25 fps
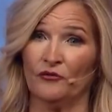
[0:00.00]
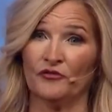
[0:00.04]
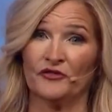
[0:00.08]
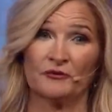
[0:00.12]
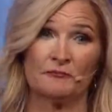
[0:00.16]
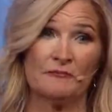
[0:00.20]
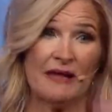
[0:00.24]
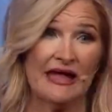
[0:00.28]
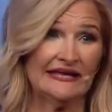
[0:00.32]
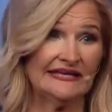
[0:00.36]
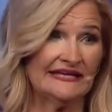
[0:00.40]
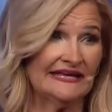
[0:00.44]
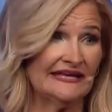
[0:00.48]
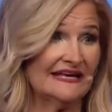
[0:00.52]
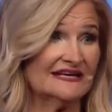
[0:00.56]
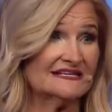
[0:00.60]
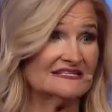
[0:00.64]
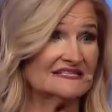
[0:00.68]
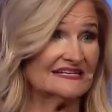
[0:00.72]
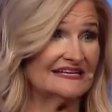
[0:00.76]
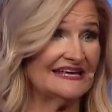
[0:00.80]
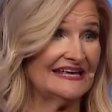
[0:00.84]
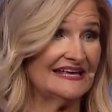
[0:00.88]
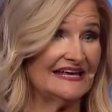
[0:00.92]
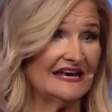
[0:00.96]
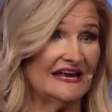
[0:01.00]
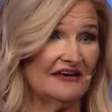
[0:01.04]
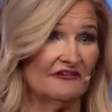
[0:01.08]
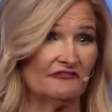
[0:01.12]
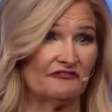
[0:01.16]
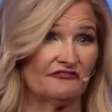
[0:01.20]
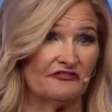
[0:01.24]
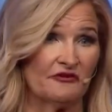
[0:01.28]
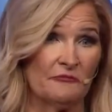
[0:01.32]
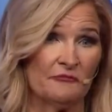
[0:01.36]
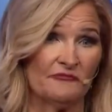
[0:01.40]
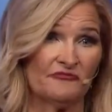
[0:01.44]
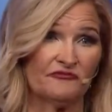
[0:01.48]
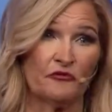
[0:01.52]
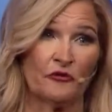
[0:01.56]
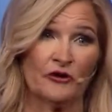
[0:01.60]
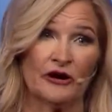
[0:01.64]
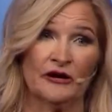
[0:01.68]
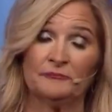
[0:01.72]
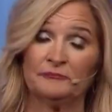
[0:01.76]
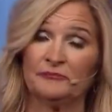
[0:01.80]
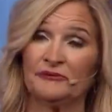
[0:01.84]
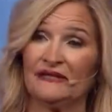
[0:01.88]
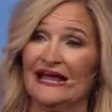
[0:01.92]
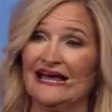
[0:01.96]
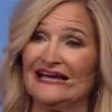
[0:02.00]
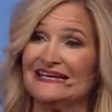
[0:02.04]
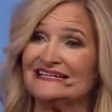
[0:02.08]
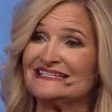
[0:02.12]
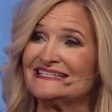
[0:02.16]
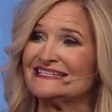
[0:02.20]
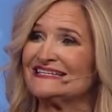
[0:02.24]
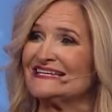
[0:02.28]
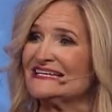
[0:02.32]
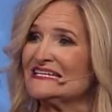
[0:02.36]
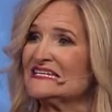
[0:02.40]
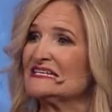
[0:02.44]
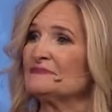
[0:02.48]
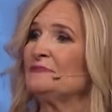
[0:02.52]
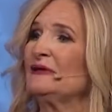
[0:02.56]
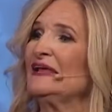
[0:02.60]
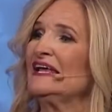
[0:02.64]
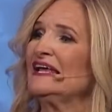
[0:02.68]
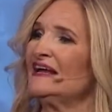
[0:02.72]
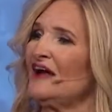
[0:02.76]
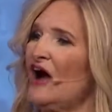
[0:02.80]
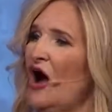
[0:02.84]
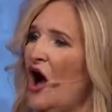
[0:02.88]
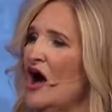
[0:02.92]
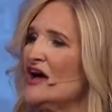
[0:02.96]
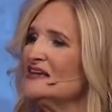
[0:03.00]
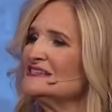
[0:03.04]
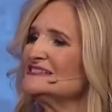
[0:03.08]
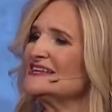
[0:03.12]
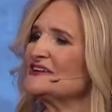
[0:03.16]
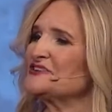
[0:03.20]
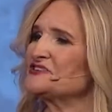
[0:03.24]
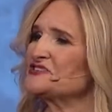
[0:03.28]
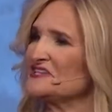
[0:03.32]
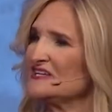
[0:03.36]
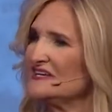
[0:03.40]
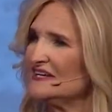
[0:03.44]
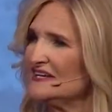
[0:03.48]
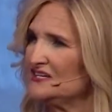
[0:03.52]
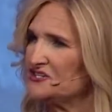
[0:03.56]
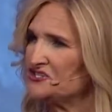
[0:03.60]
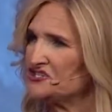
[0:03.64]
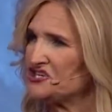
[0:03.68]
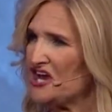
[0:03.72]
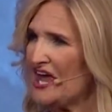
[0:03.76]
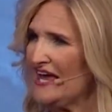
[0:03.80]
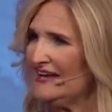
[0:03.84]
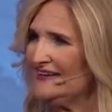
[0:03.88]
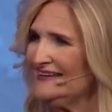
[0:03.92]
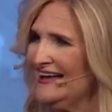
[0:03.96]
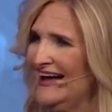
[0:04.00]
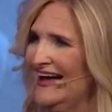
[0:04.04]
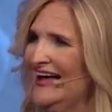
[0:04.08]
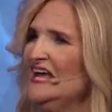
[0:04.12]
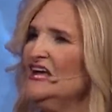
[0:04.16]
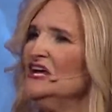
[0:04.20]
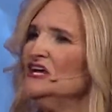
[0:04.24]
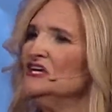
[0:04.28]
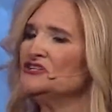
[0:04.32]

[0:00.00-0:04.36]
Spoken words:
They're making us get it from foreign places because there's an agenda